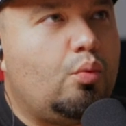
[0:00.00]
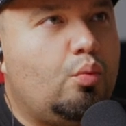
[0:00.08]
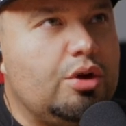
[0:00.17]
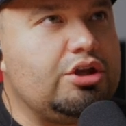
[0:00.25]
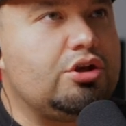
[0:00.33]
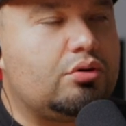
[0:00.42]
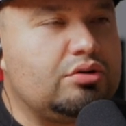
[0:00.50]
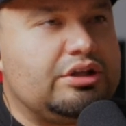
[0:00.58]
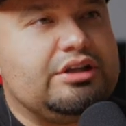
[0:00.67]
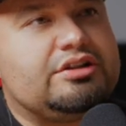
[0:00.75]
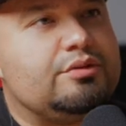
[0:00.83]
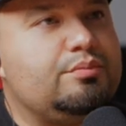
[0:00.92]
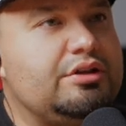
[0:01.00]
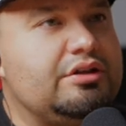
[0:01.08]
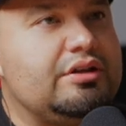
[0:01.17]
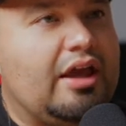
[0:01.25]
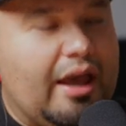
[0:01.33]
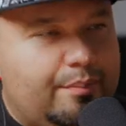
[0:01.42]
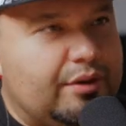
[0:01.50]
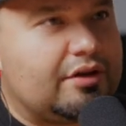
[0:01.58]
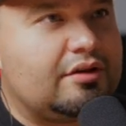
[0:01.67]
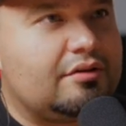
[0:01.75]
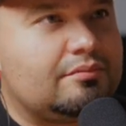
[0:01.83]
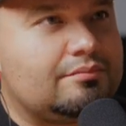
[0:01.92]
we don't need to be
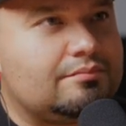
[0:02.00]
epic.